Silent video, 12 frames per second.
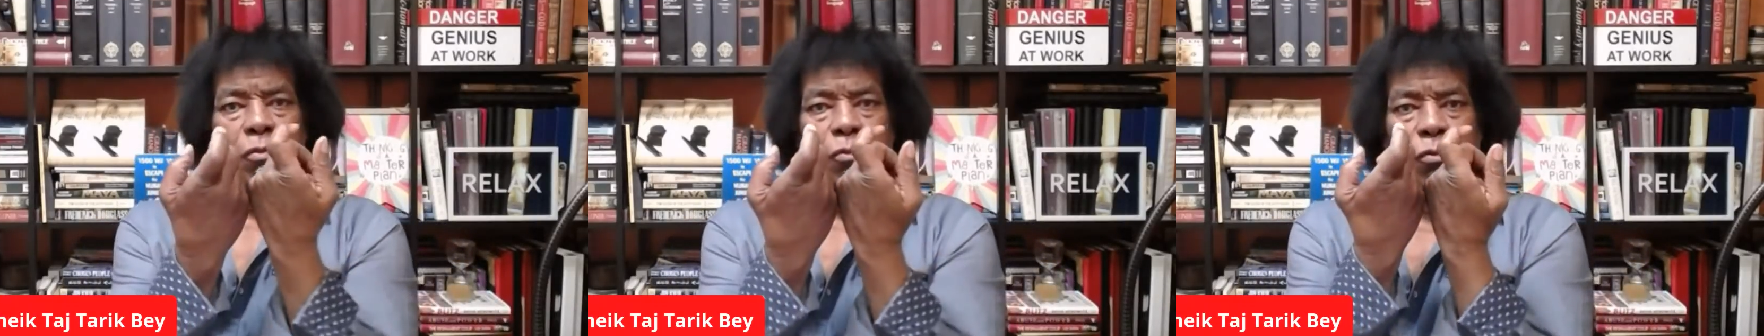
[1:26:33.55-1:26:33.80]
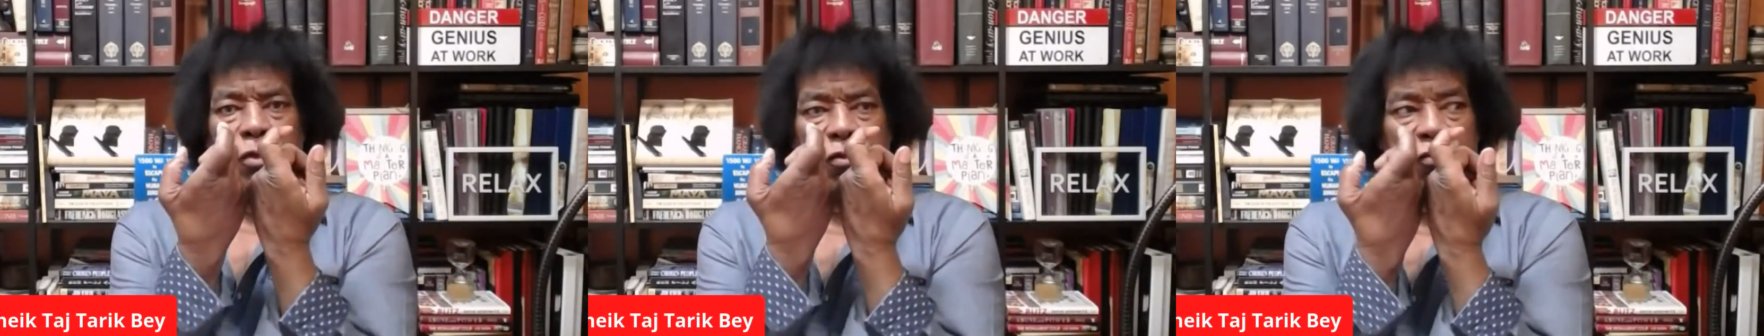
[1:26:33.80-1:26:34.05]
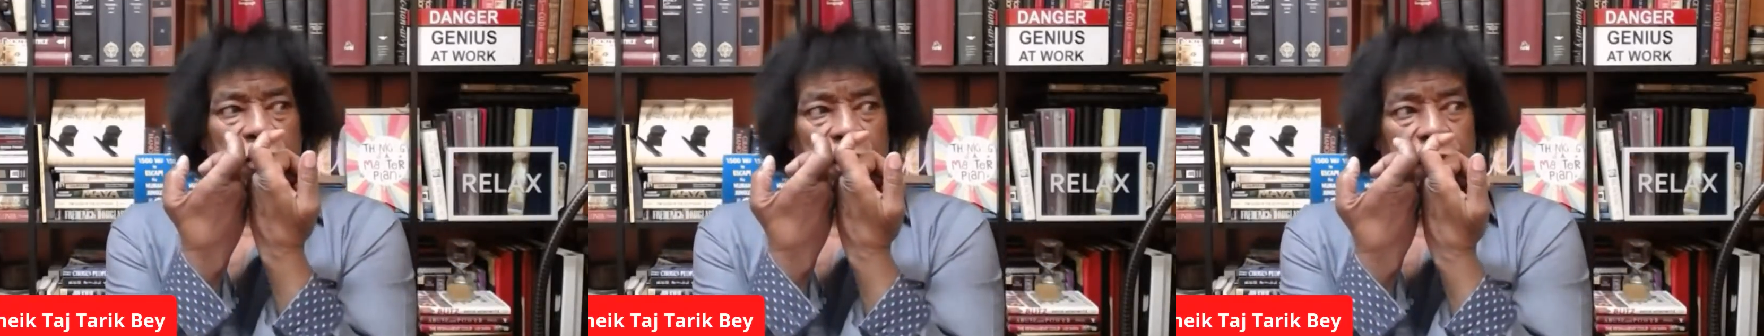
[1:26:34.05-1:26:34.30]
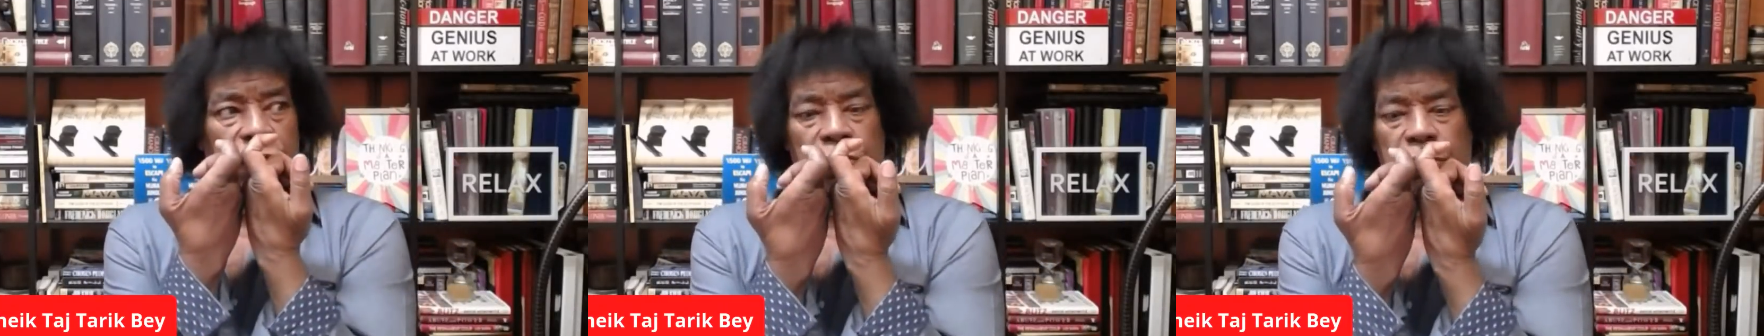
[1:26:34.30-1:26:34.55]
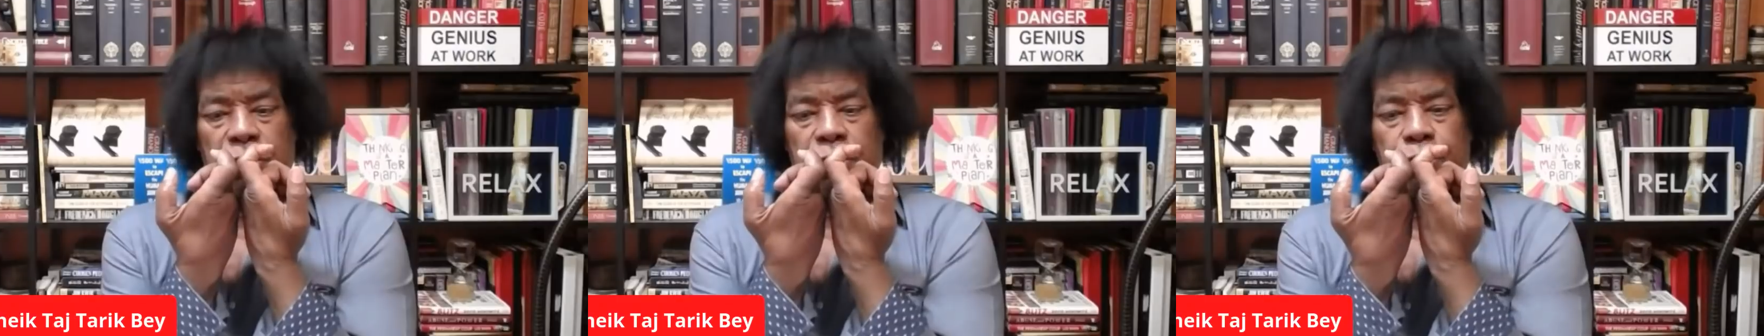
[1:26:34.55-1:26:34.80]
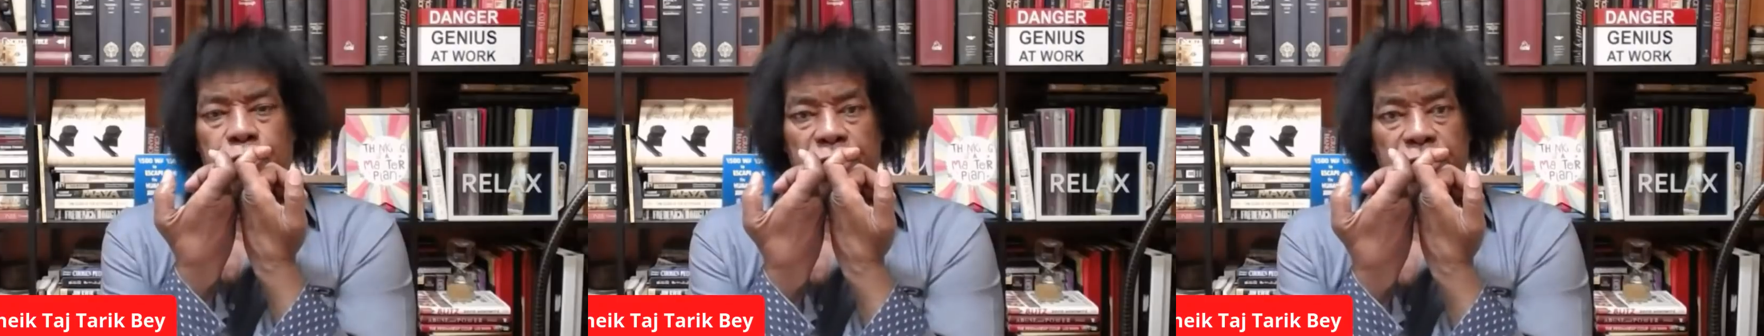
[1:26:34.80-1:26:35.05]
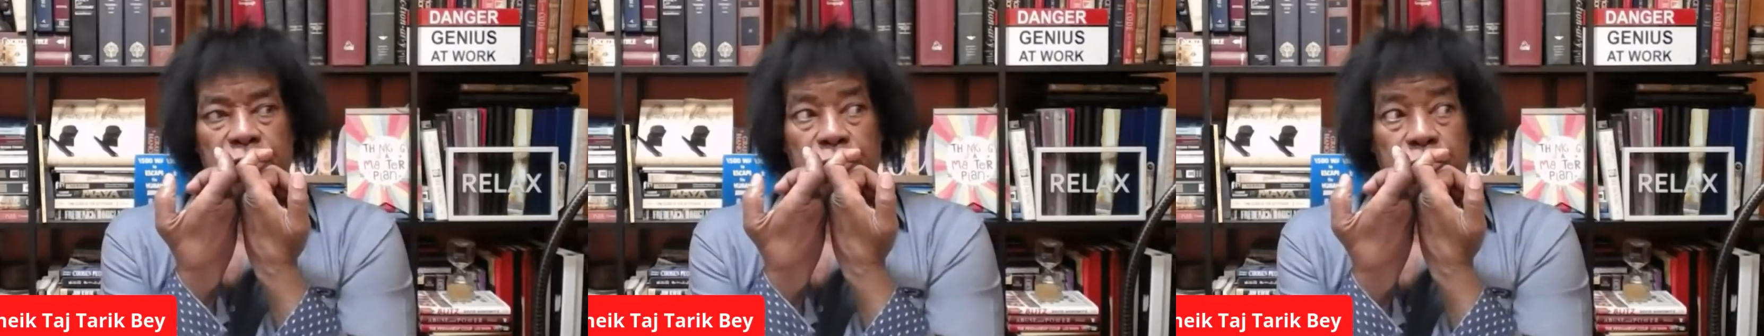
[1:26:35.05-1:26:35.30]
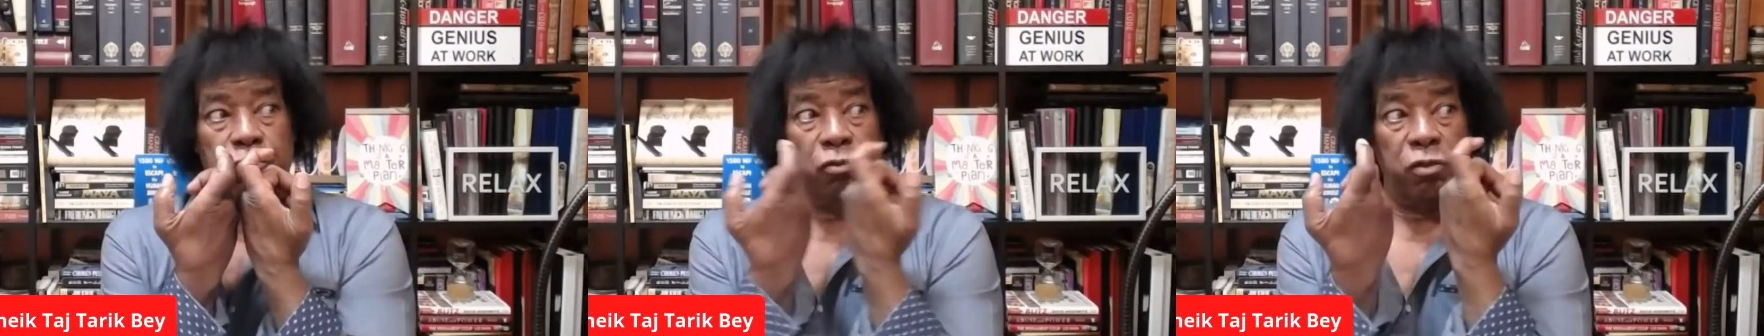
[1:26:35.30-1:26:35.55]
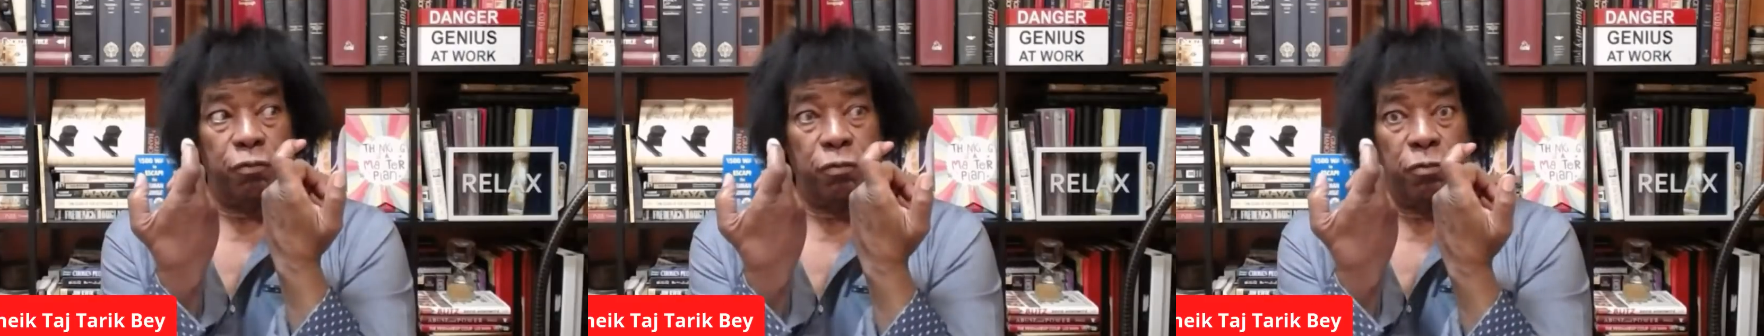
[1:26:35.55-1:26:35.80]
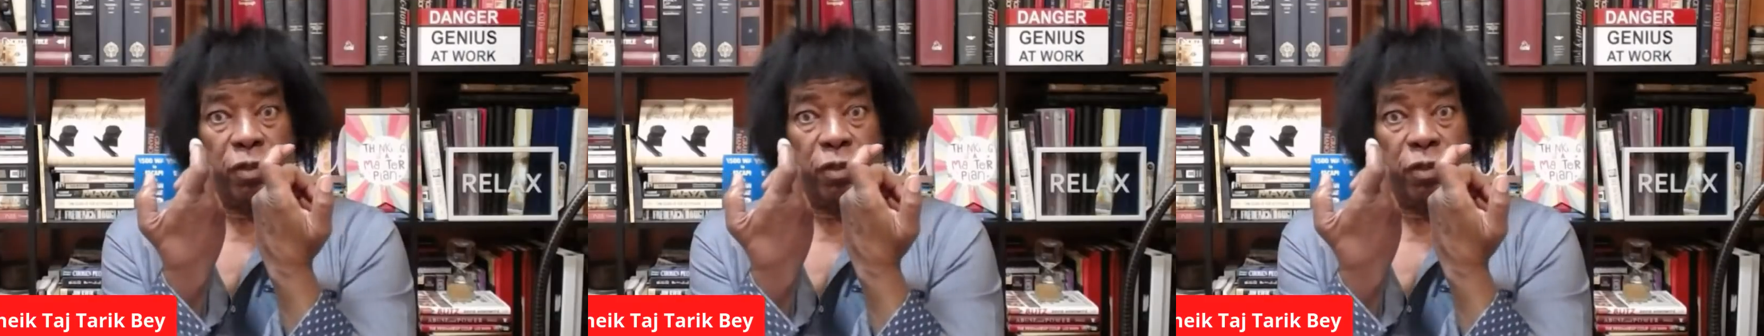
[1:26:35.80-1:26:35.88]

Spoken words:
with its head pointed two different